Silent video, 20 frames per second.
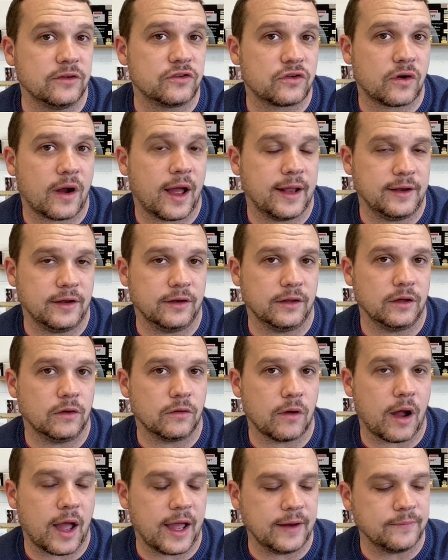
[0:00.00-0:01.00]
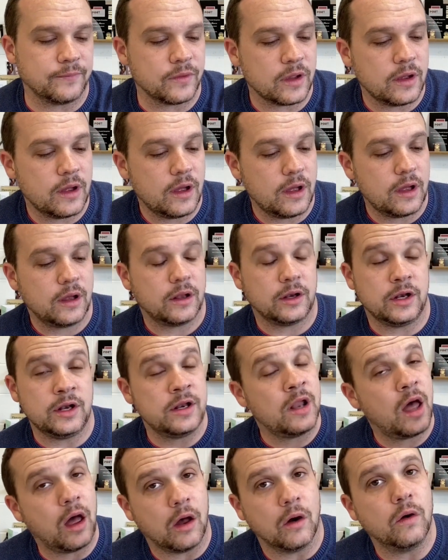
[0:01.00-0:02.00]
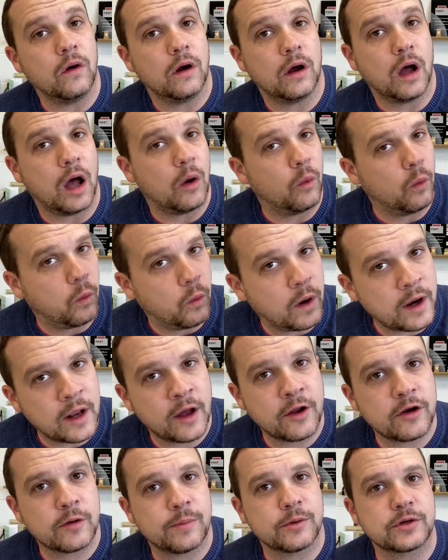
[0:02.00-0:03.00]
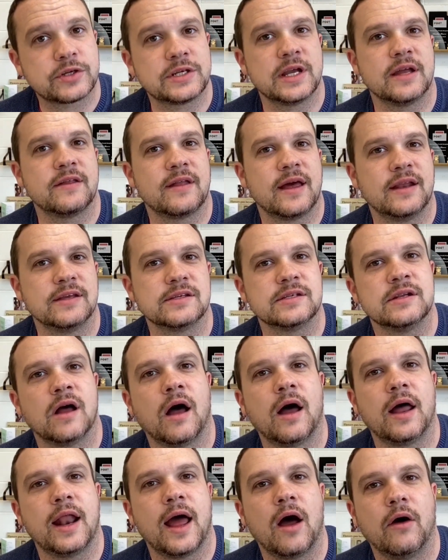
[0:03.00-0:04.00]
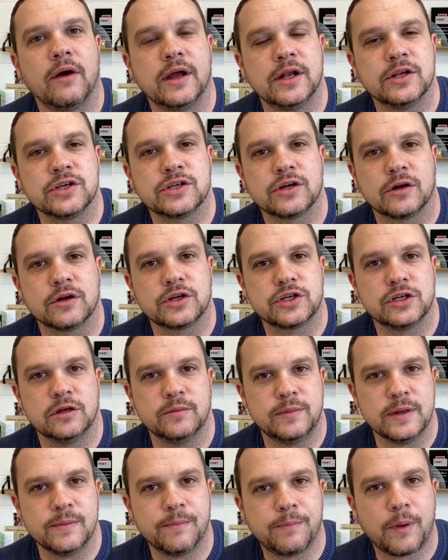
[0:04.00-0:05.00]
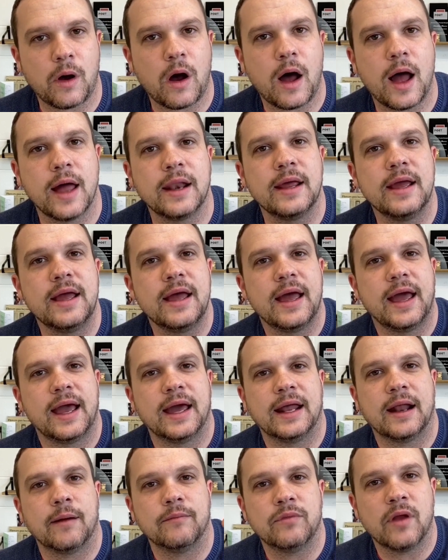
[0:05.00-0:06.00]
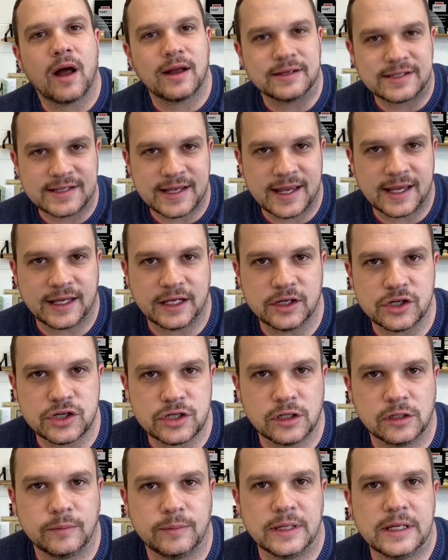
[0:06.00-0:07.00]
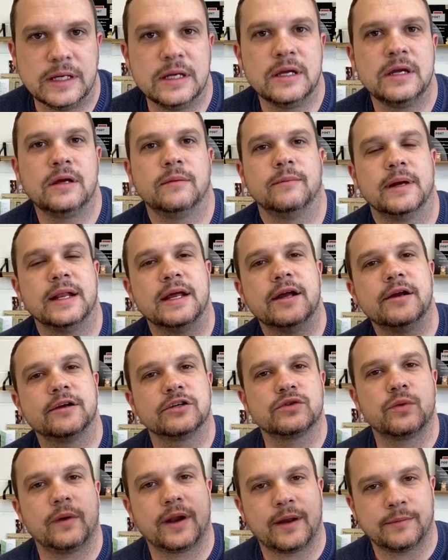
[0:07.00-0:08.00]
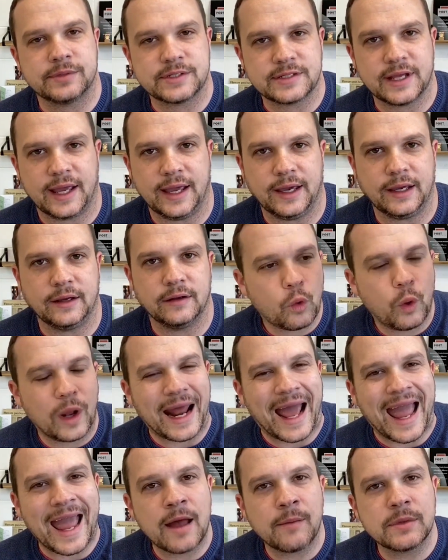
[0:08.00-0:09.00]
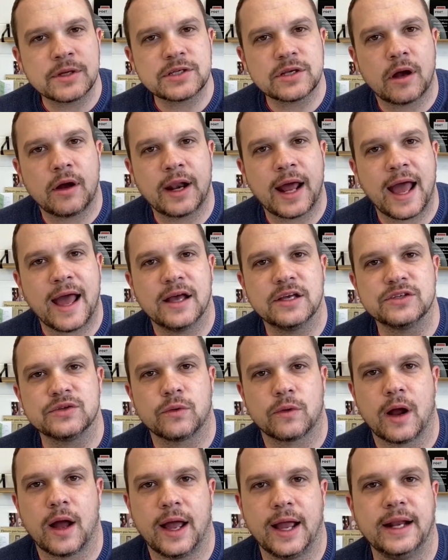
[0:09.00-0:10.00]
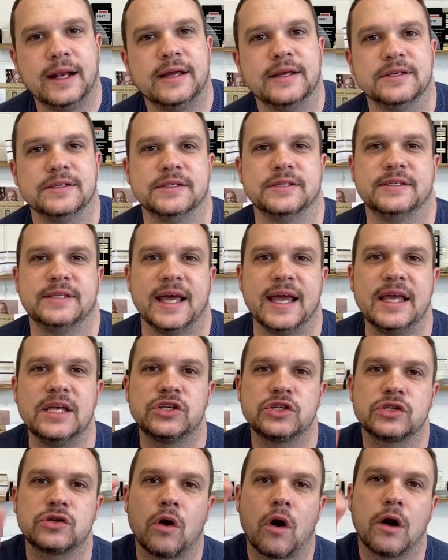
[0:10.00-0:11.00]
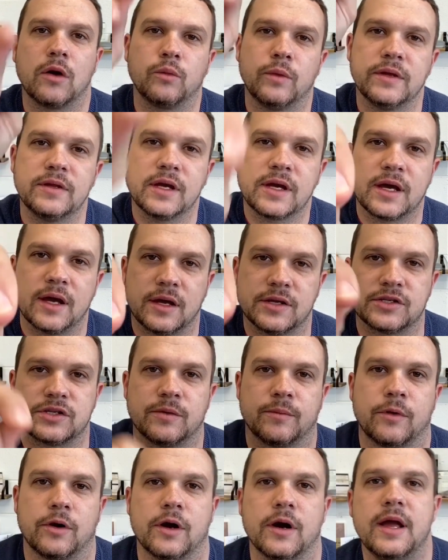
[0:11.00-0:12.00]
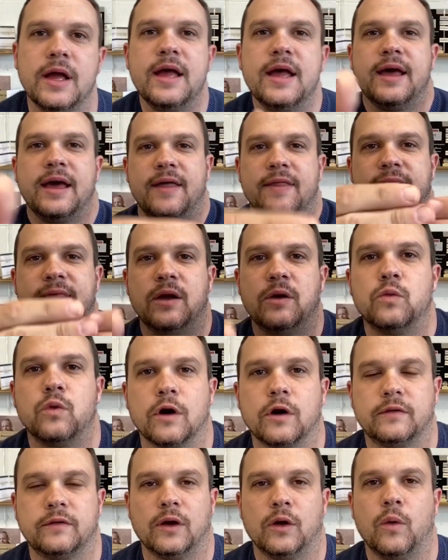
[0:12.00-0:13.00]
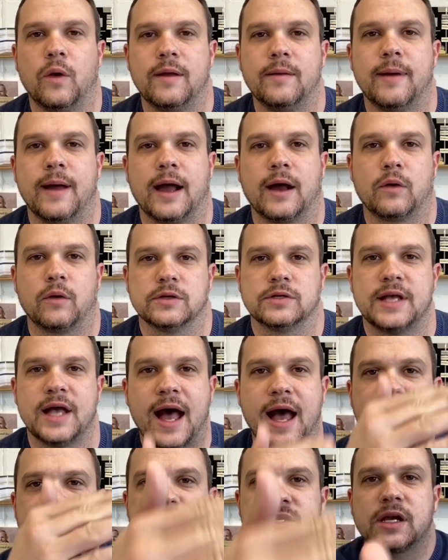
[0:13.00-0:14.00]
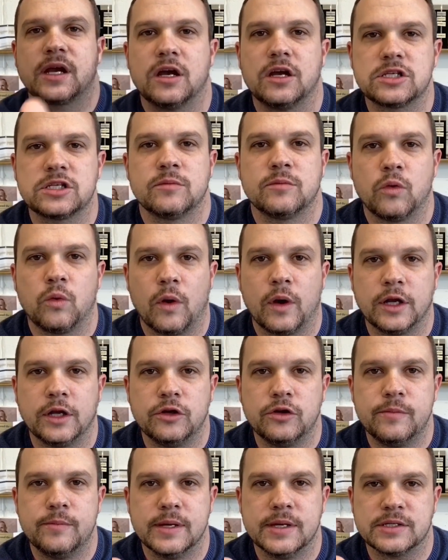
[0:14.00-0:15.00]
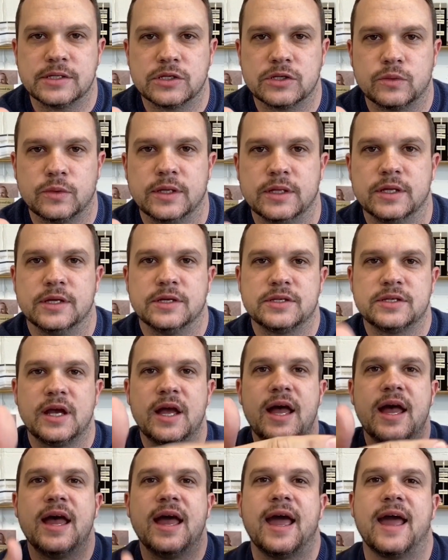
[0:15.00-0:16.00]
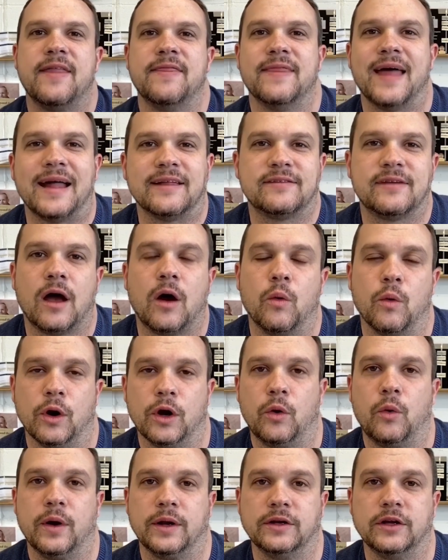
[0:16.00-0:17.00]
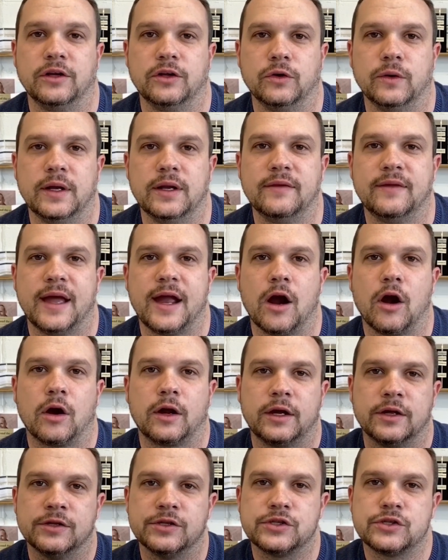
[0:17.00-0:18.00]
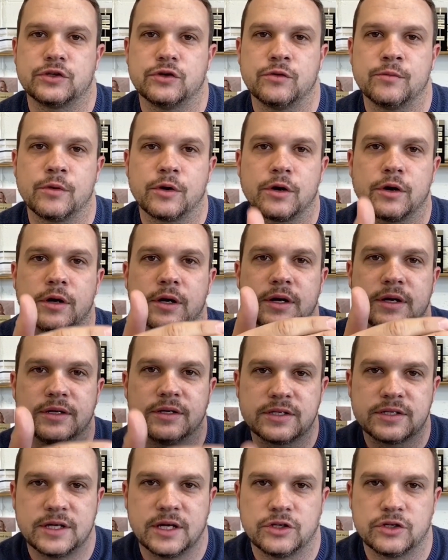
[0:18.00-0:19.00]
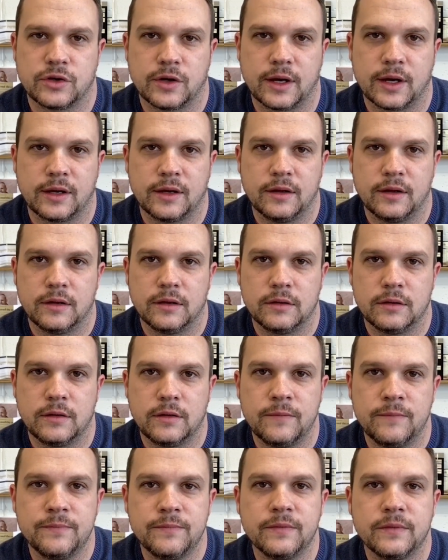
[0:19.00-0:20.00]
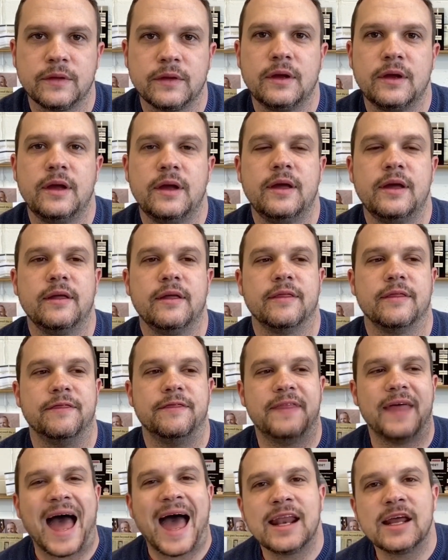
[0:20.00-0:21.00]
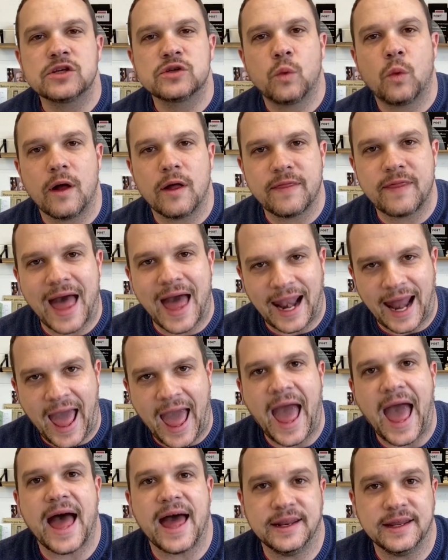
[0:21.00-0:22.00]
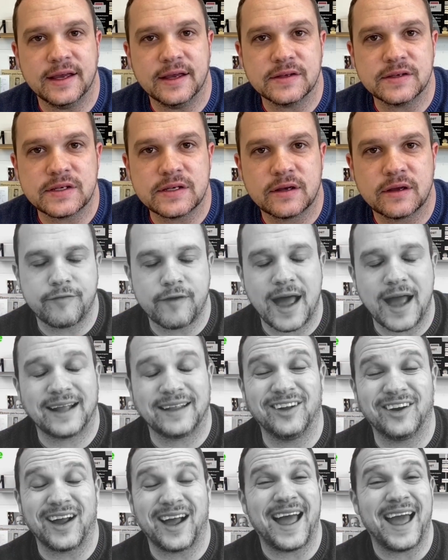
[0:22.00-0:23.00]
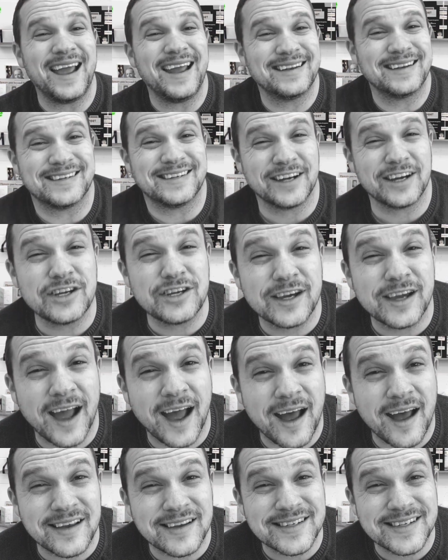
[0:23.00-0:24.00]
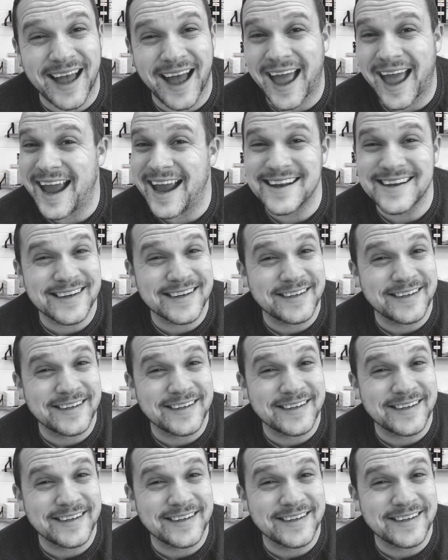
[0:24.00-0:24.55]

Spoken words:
trying to do, right? No, 100% that is not how insurance should be bought, and I'm not saying it should be. But here's what I'm saying. What Amazon has right is they start with the customer and they work their way backwards. How does the customer want to do business with us? And that's how we're going to do it. They are consumer-centric. That is what that ad is. In fact, look, I hate to tell you guys, I